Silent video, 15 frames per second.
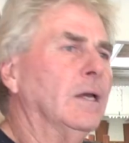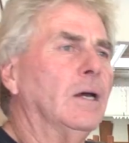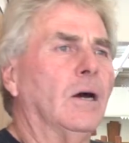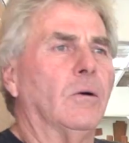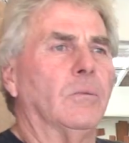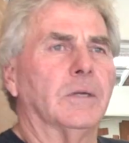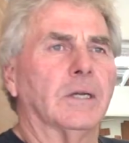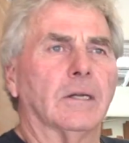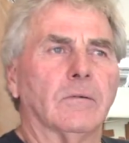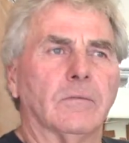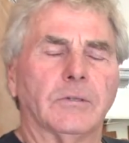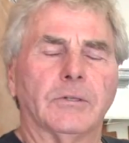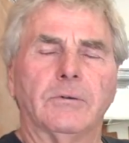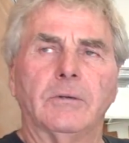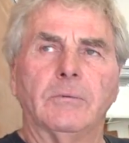Oh, we got
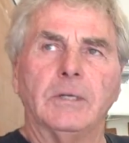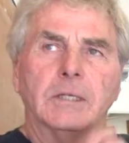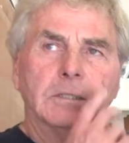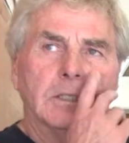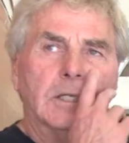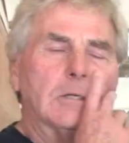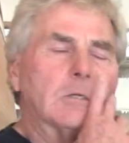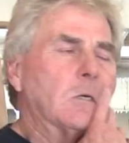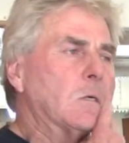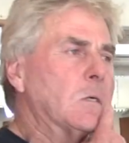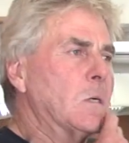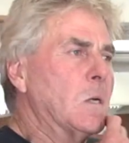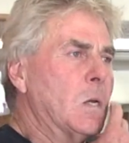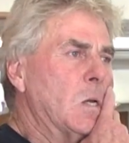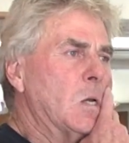over 3 weeks, yeah.
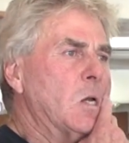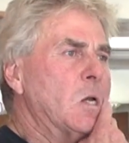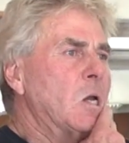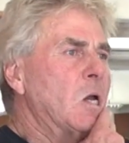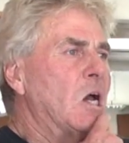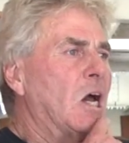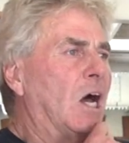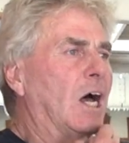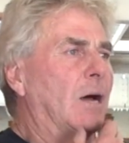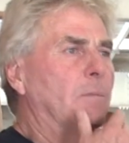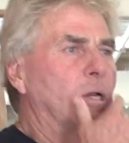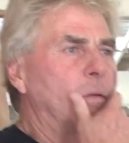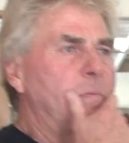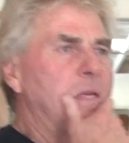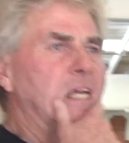I'm
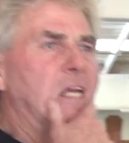gonna be